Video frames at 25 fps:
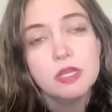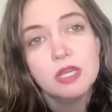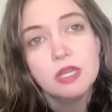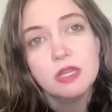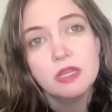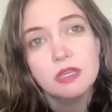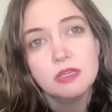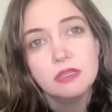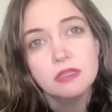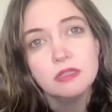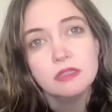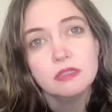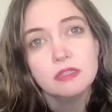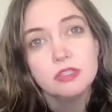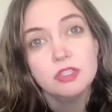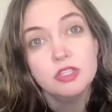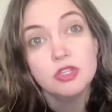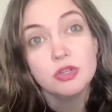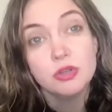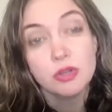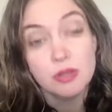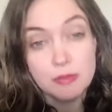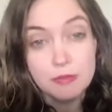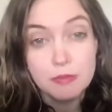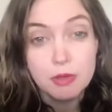uh,
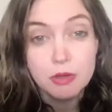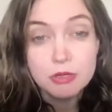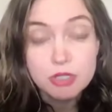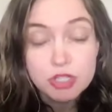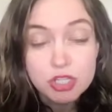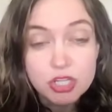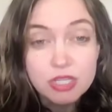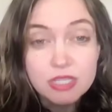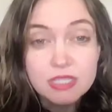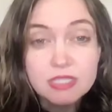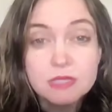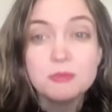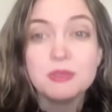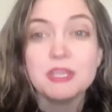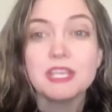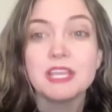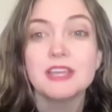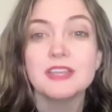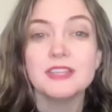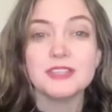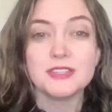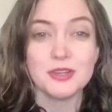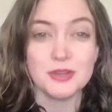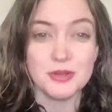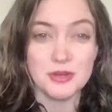your emotions,
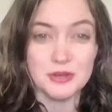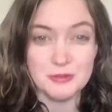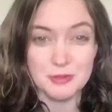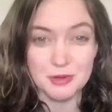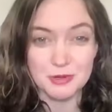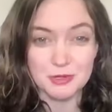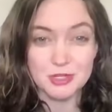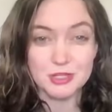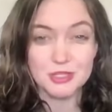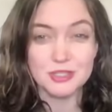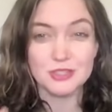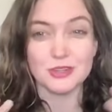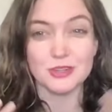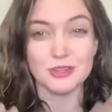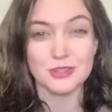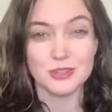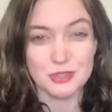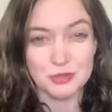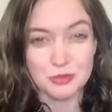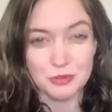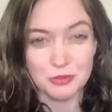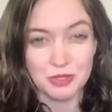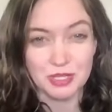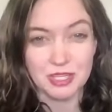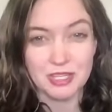because our emotions are
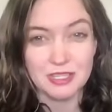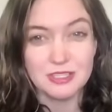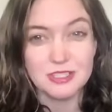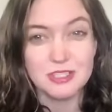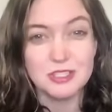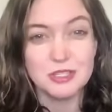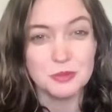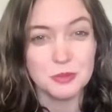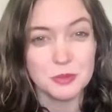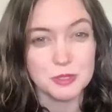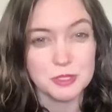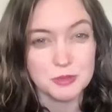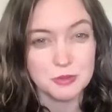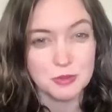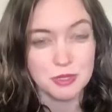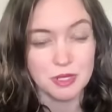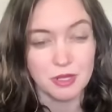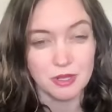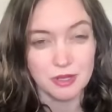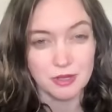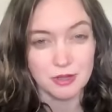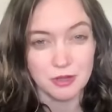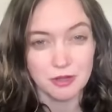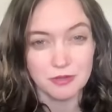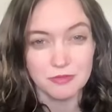so linked to what's
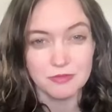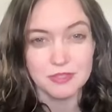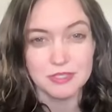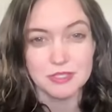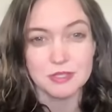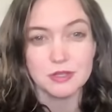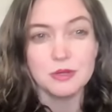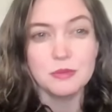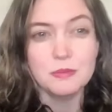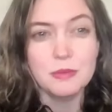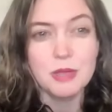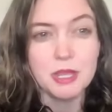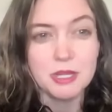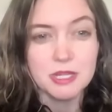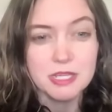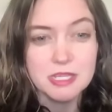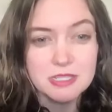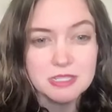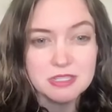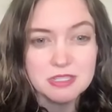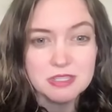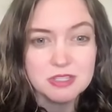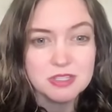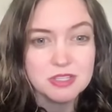going on in our physical bodies.